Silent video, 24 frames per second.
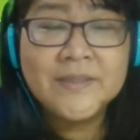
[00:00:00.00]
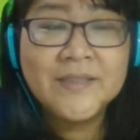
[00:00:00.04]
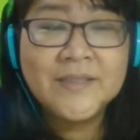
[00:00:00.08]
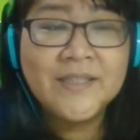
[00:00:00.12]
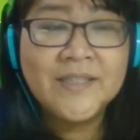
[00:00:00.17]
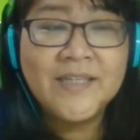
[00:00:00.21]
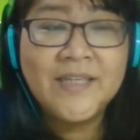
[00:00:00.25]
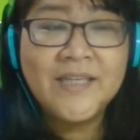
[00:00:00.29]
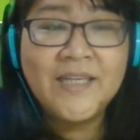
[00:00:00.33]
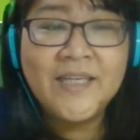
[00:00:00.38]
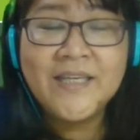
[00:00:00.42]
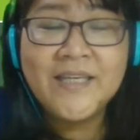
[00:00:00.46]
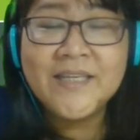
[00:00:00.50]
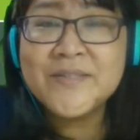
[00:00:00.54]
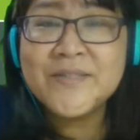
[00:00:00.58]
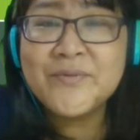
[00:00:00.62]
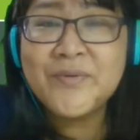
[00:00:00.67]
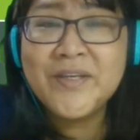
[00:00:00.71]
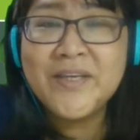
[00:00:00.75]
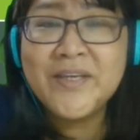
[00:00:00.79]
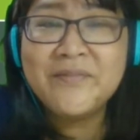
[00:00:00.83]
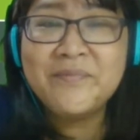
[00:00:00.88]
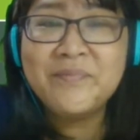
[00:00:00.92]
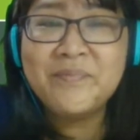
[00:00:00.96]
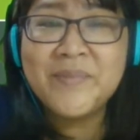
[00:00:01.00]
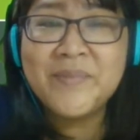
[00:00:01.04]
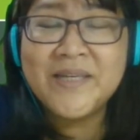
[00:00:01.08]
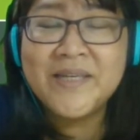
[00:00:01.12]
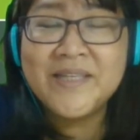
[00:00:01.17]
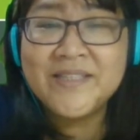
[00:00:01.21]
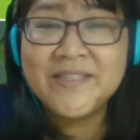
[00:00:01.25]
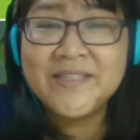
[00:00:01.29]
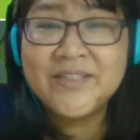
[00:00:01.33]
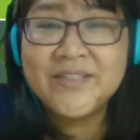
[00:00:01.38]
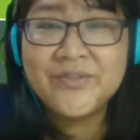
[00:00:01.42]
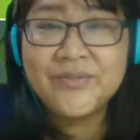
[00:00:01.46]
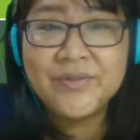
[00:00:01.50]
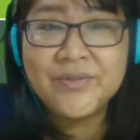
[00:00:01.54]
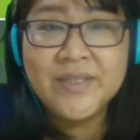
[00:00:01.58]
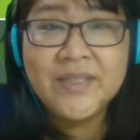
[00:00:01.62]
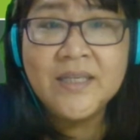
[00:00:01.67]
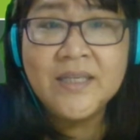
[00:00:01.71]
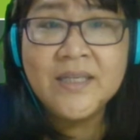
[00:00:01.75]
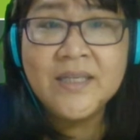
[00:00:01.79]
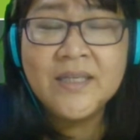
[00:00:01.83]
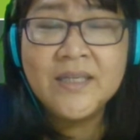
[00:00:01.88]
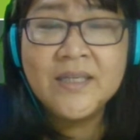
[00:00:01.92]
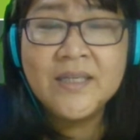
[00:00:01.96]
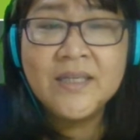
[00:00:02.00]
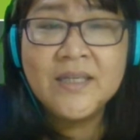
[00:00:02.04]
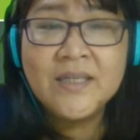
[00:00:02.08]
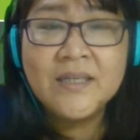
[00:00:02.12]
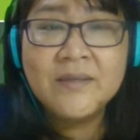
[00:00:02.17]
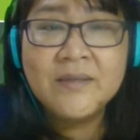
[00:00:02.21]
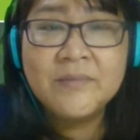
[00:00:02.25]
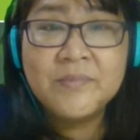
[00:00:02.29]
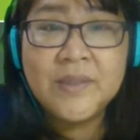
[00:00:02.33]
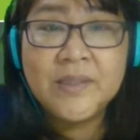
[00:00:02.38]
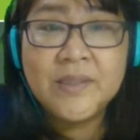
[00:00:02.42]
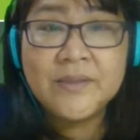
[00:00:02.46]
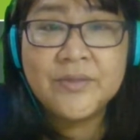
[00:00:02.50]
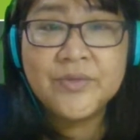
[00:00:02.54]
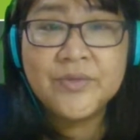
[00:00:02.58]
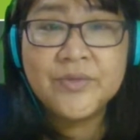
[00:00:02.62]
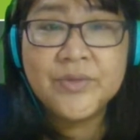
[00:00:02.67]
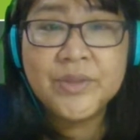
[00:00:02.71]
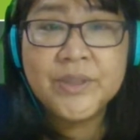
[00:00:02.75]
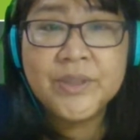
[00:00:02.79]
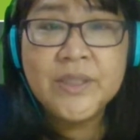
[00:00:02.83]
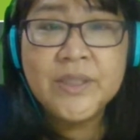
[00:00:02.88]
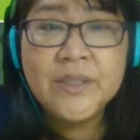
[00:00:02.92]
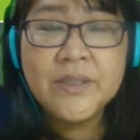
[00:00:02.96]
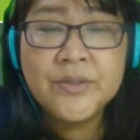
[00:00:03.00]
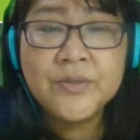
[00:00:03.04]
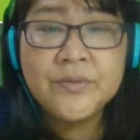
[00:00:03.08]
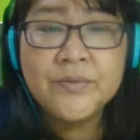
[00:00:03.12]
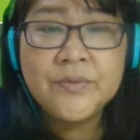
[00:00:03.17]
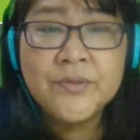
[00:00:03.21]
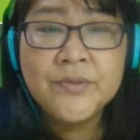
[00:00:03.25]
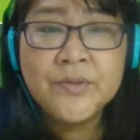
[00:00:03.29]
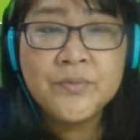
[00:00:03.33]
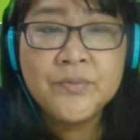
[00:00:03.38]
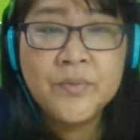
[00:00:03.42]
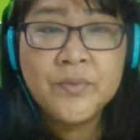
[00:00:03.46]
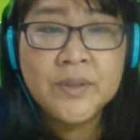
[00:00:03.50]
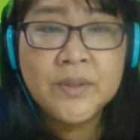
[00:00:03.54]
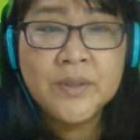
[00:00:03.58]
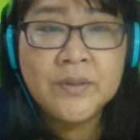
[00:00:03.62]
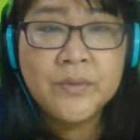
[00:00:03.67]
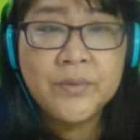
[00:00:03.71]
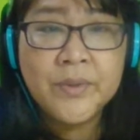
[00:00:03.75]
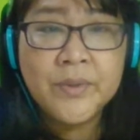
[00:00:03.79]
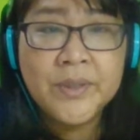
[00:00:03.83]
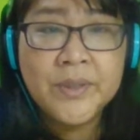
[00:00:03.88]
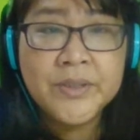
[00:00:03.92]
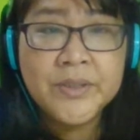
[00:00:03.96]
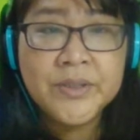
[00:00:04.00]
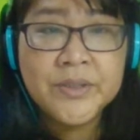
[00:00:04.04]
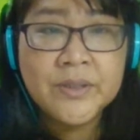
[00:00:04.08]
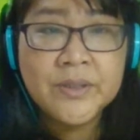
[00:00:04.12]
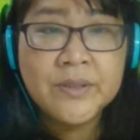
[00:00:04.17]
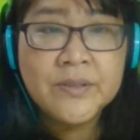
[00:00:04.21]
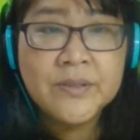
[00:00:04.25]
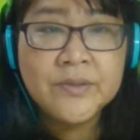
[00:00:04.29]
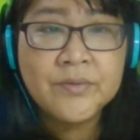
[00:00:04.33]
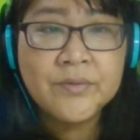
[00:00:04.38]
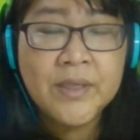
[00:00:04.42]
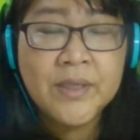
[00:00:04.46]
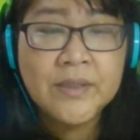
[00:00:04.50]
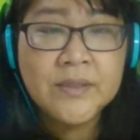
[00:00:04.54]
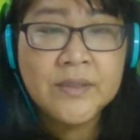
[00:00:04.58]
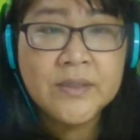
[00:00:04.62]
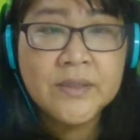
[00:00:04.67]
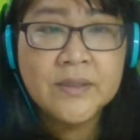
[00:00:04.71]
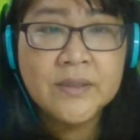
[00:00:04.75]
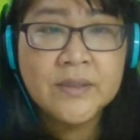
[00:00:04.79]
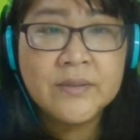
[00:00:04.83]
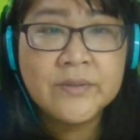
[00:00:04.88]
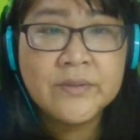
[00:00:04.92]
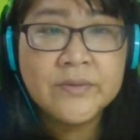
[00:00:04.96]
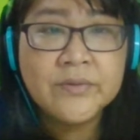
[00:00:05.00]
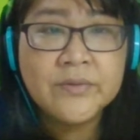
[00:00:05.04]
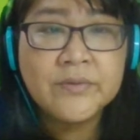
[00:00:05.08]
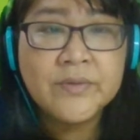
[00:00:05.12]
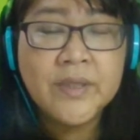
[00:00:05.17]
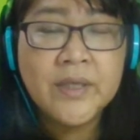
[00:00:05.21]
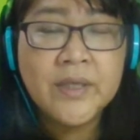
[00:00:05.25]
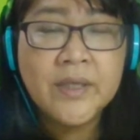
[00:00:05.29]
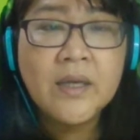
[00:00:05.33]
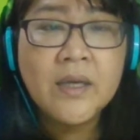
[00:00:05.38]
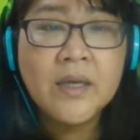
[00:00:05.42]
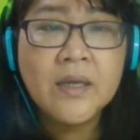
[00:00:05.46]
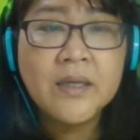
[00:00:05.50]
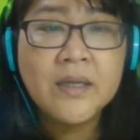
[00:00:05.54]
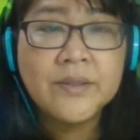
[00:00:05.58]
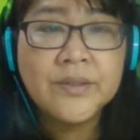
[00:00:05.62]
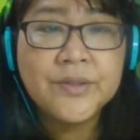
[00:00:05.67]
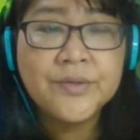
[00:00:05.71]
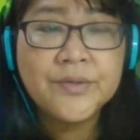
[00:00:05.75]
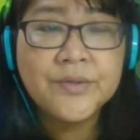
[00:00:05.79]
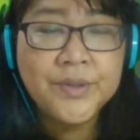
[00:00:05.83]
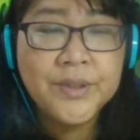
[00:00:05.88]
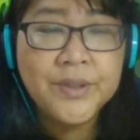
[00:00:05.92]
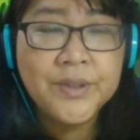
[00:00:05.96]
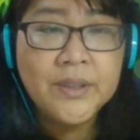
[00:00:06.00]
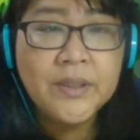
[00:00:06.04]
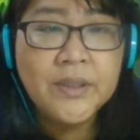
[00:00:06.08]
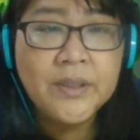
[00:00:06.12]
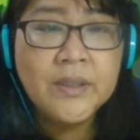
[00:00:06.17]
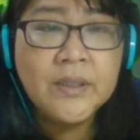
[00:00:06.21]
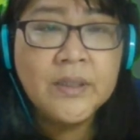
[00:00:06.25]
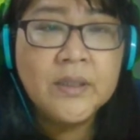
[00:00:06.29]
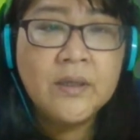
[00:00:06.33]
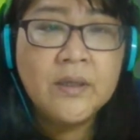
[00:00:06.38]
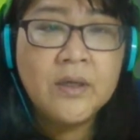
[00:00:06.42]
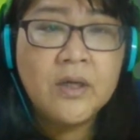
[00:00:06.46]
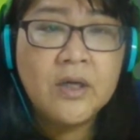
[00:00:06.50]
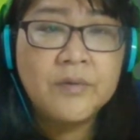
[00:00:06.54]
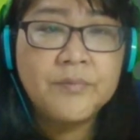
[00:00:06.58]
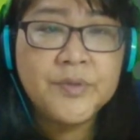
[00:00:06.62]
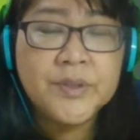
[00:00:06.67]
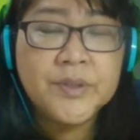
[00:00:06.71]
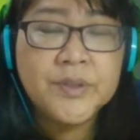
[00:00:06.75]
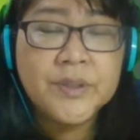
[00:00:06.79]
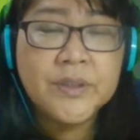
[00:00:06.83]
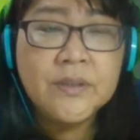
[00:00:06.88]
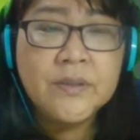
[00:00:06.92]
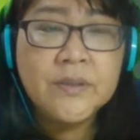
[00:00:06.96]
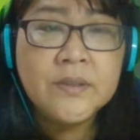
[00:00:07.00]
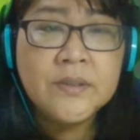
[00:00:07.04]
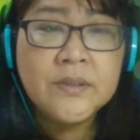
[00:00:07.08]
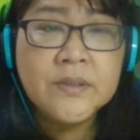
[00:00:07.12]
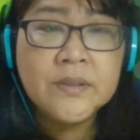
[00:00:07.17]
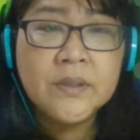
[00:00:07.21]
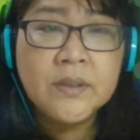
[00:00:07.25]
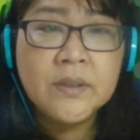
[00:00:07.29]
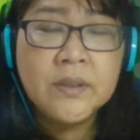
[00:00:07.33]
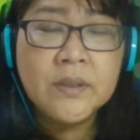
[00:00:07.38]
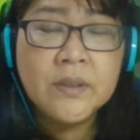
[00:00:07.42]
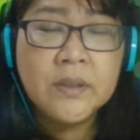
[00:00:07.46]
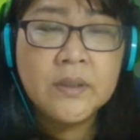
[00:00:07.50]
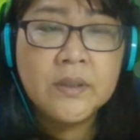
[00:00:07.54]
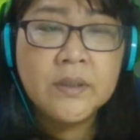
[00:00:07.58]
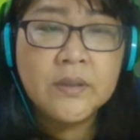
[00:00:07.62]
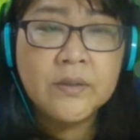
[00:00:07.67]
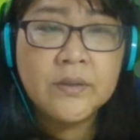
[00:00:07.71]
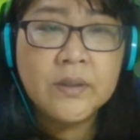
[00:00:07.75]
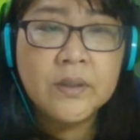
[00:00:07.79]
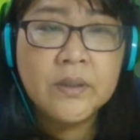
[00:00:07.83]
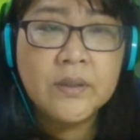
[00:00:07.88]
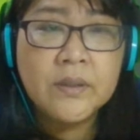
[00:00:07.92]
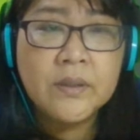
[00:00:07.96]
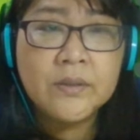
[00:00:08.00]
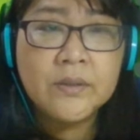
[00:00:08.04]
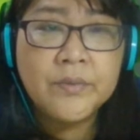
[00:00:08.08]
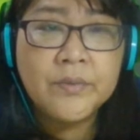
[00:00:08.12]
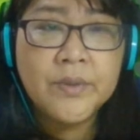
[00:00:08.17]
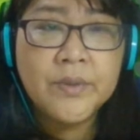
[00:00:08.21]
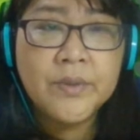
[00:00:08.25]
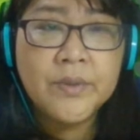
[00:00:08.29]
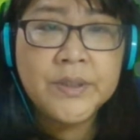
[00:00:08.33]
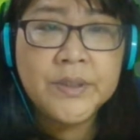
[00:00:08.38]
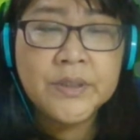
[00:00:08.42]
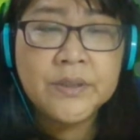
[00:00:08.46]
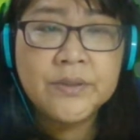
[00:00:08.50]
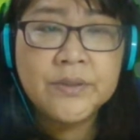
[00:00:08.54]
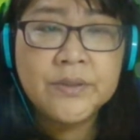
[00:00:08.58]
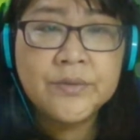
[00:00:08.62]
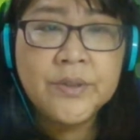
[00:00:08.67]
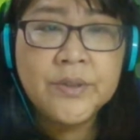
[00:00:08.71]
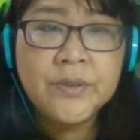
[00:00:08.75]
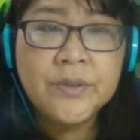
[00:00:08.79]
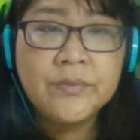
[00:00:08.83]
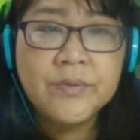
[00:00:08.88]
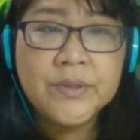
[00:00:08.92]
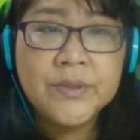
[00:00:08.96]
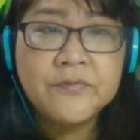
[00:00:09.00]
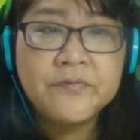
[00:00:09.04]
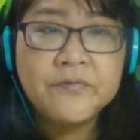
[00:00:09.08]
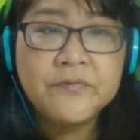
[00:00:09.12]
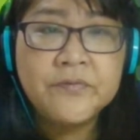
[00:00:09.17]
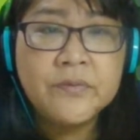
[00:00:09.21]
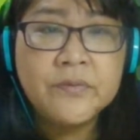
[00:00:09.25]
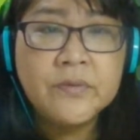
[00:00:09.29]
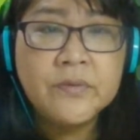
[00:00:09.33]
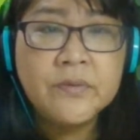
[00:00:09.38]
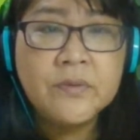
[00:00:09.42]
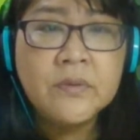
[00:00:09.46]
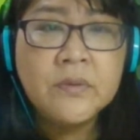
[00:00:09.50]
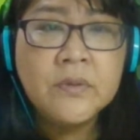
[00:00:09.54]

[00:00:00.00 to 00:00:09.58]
Next, we have part 3. Part 3, choose one questions to answer. So there are 3 options. Question 3, question 4,